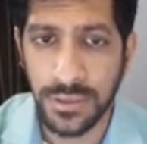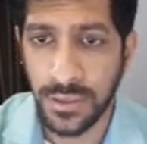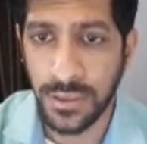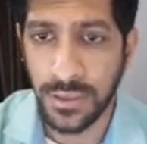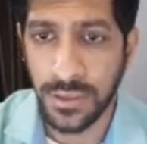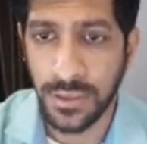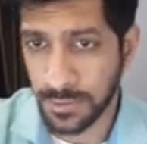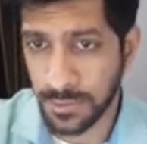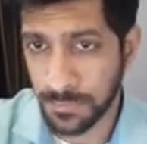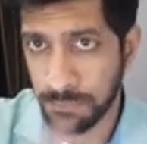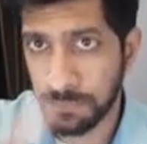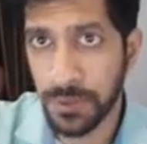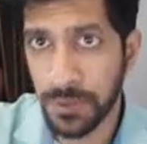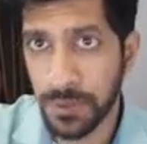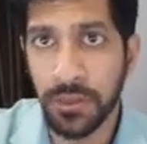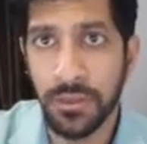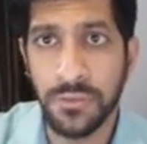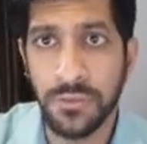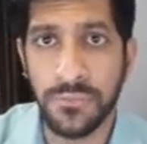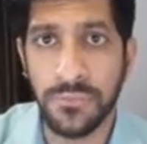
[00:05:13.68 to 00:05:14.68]
the
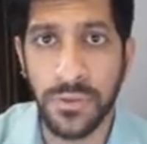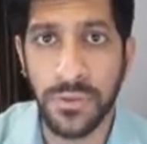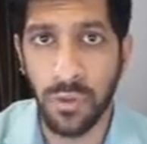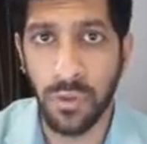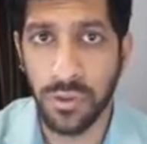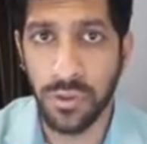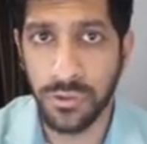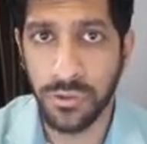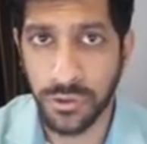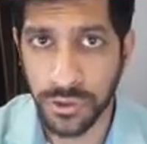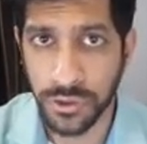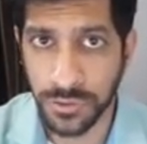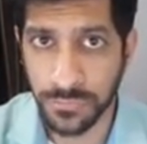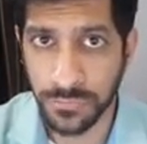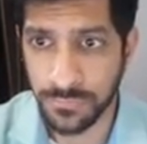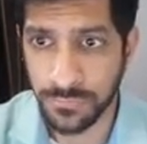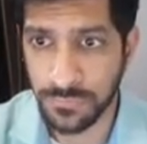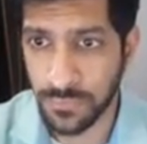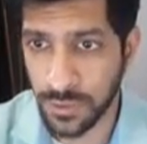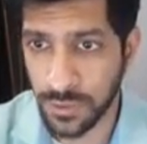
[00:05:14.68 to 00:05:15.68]
period of revolution
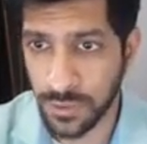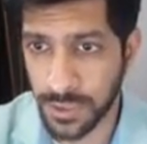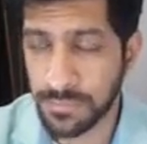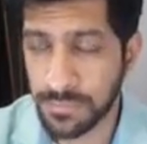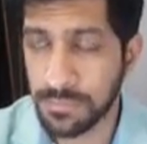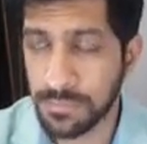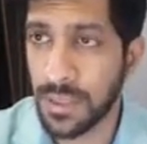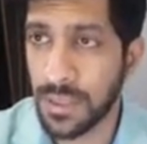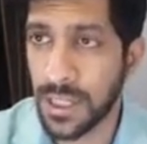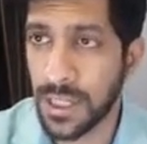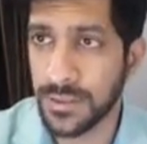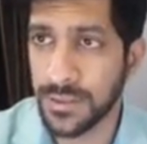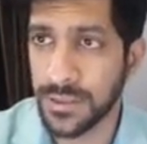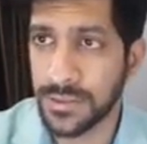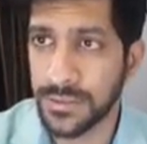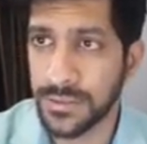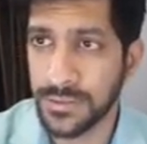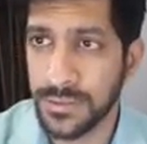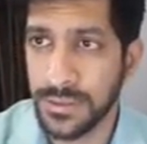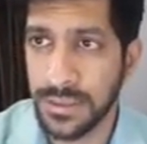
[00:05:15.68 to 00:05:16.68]
for that
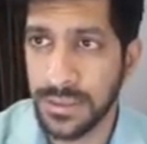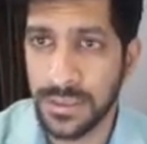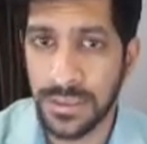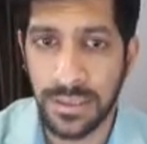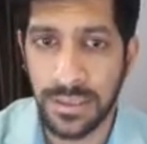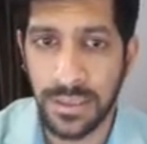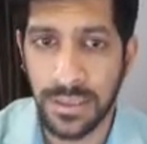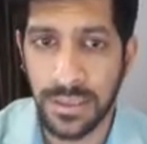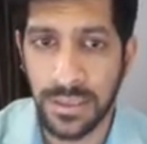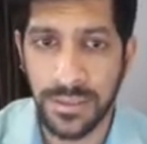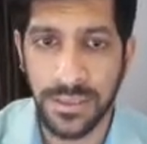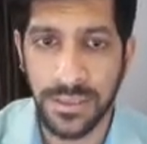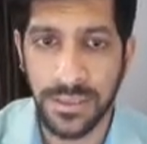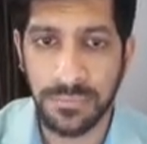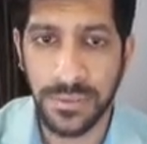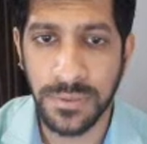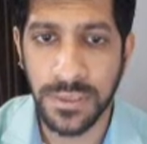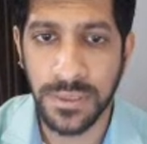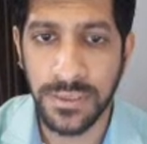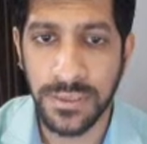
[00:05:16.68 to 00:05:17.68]
planet, let
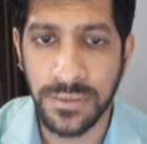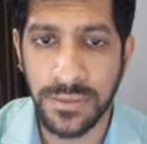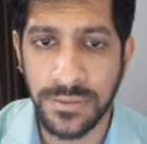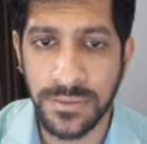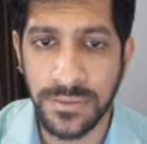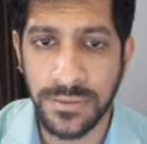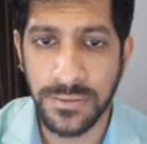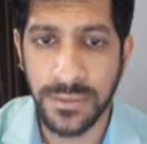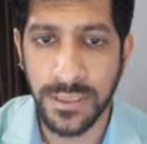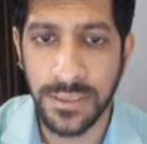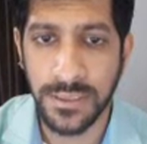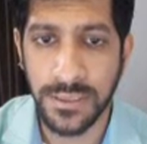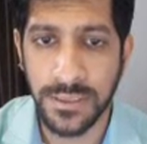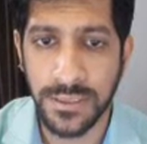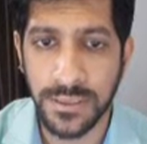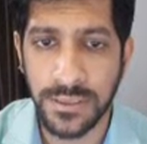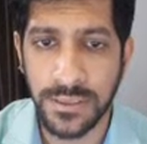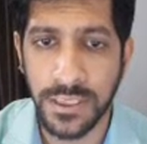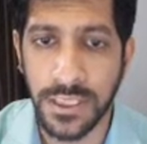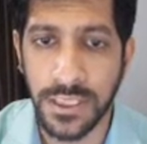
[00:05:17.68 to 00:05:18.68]
that be say
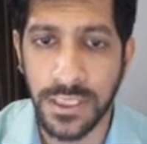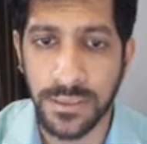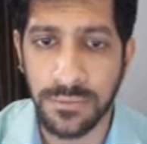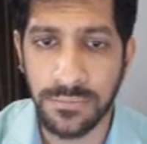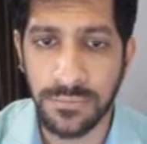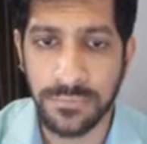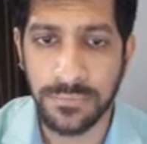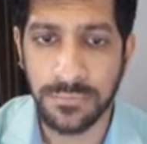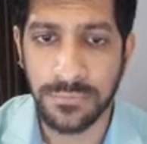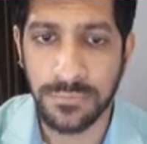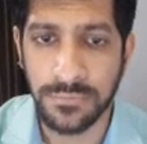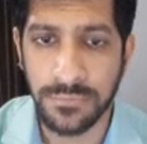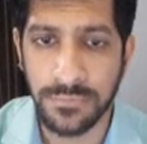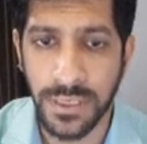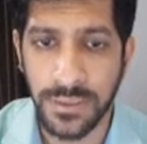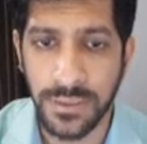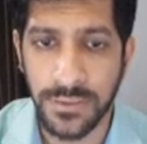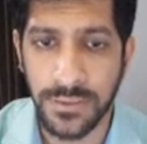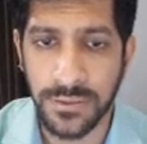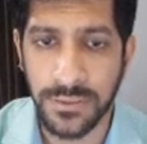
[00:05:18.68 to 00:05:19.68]
t.
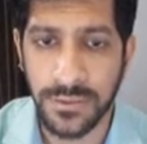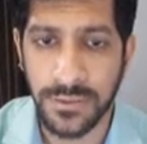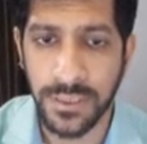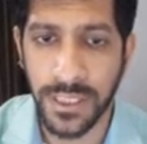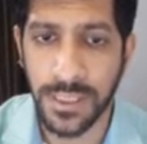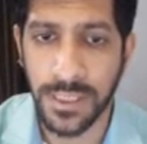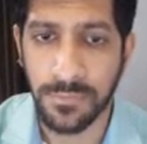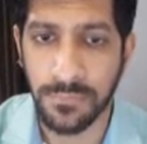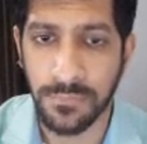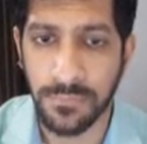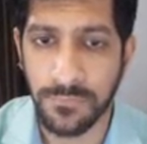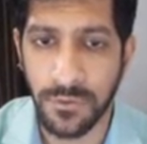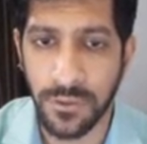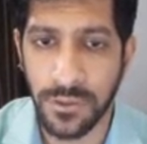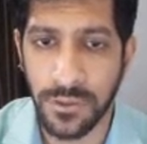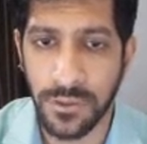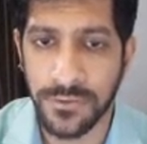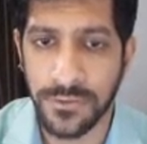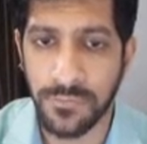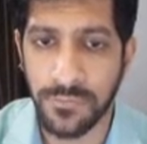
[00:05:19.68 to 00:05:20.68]
That is the time
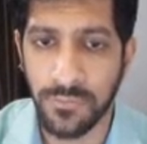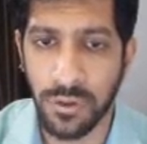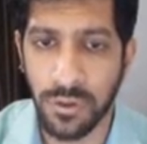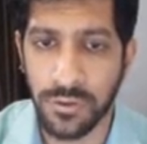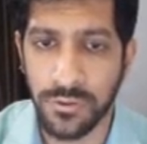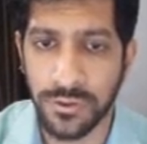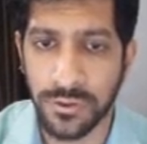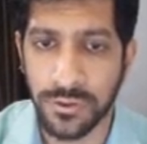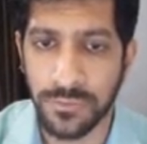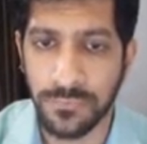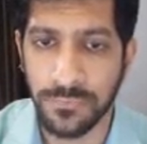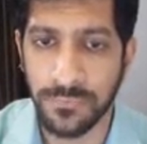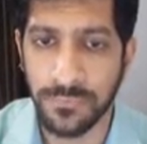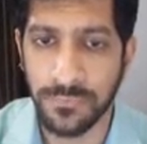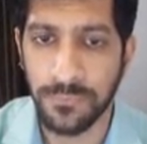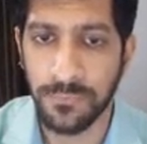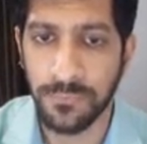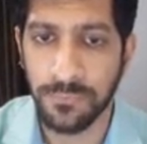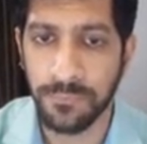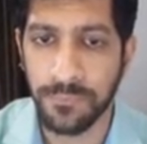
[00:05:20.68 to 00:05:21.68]
for its revolution.
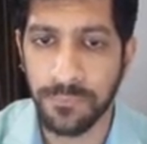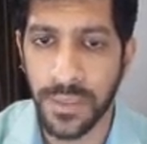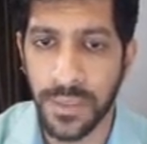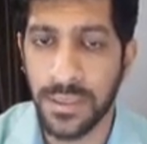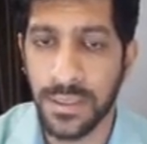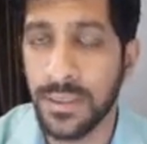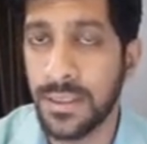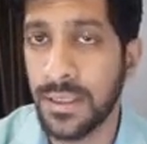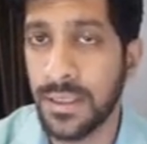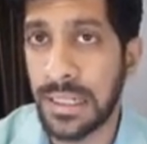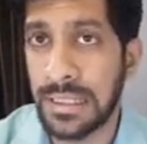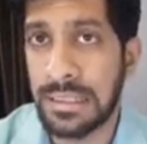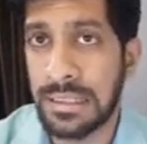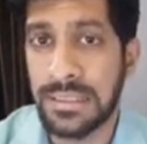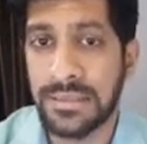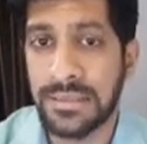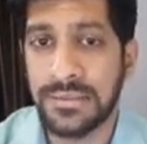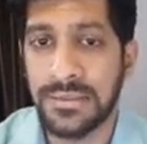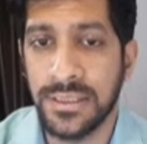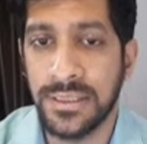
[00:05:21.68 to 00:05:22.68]
And
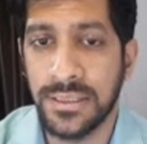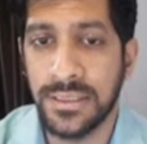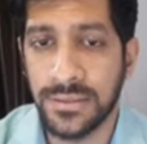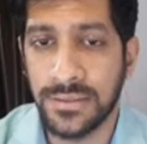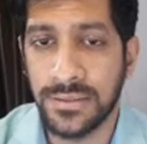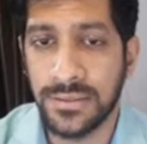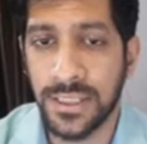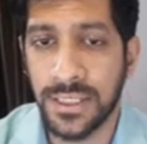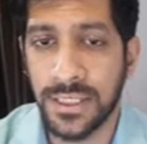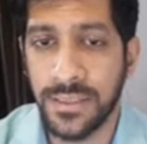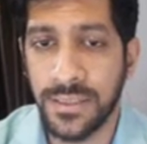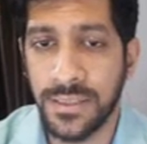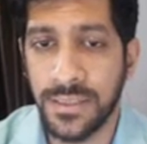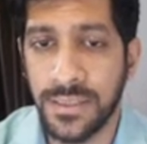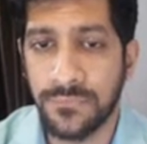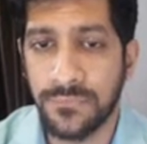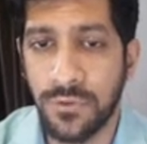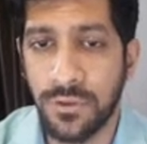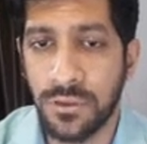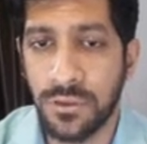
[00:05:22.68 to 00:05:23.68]
let's say the time
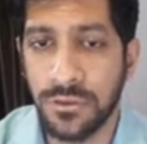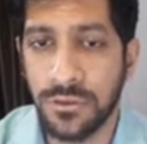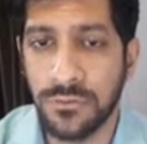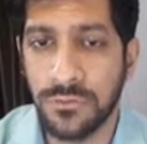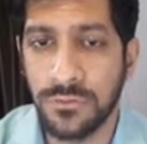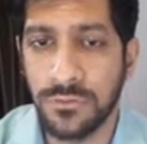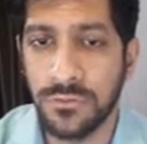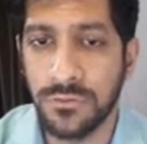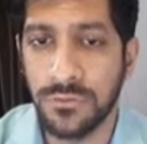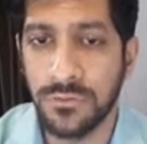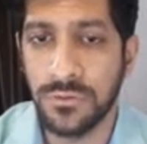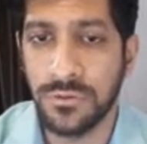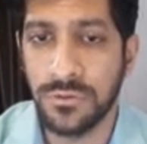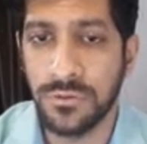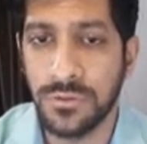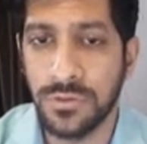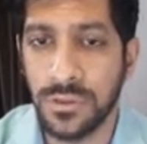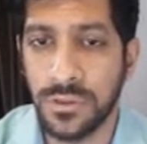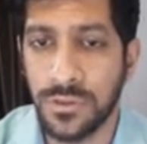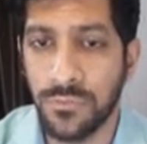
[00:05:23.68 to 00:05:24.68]
for
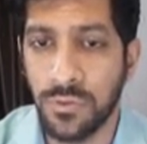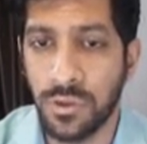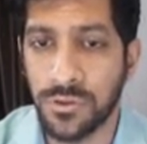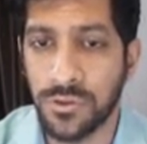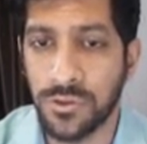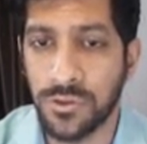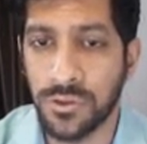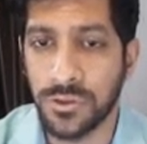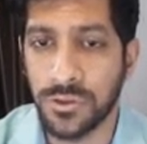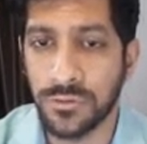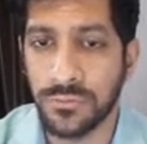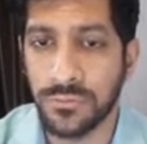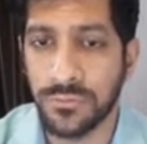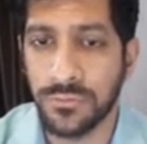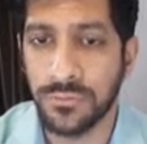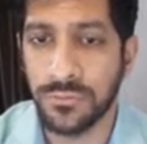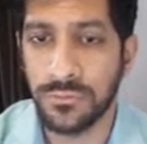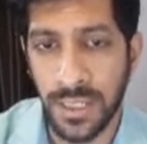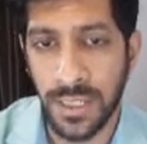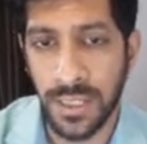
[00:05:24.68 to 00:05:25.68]
revolution.
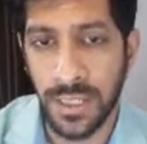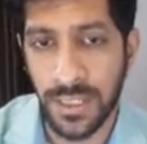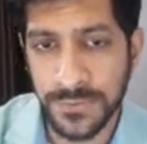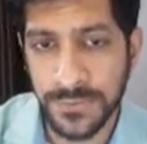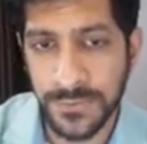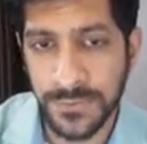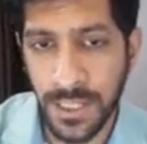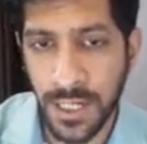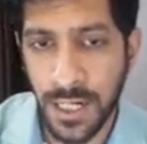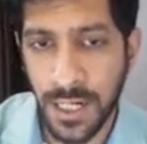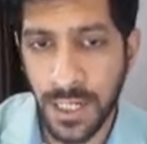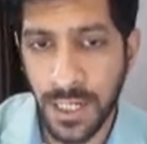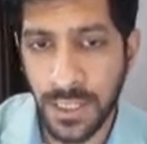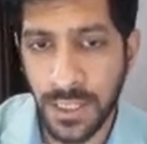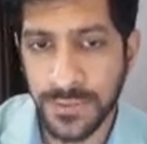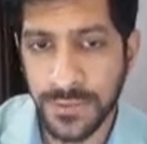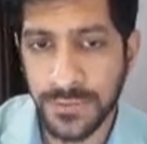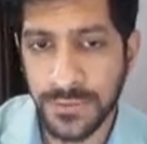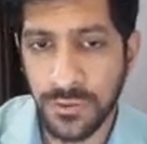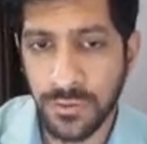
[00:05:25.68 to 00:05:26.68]
And let's say
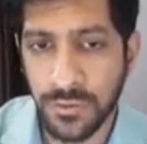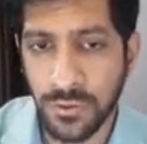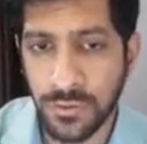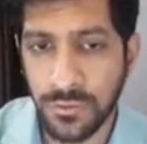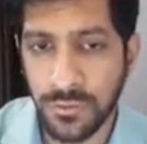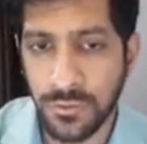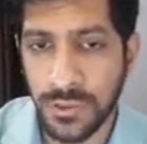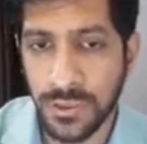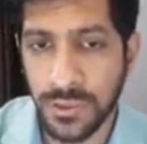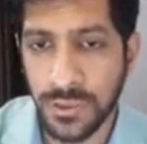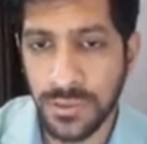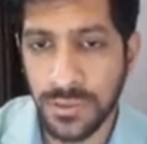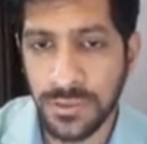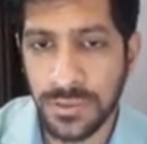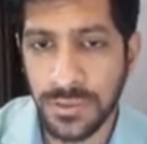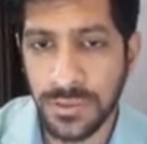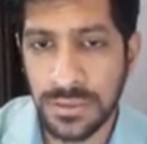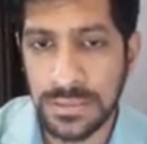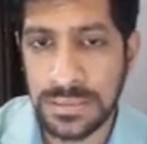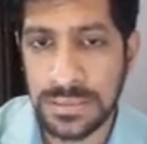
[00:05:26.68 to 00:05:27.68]
r is equal to the
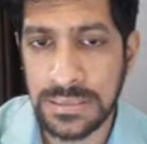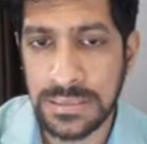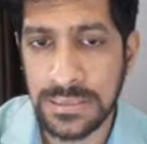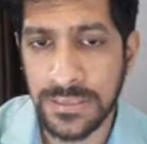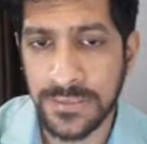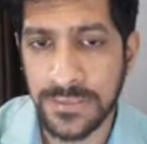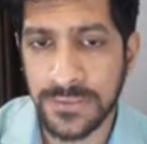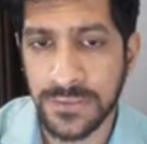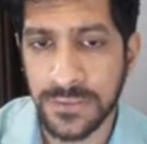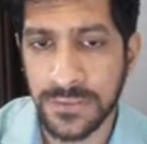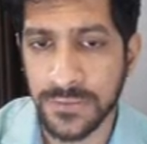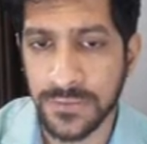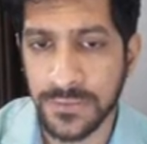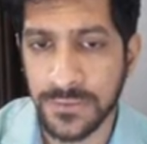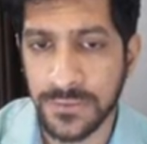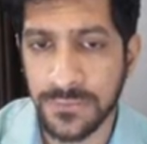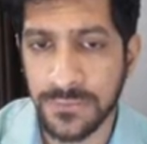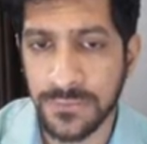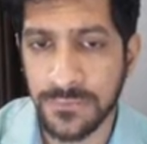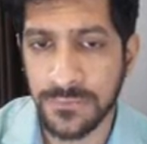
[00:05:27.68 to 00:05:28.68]
distance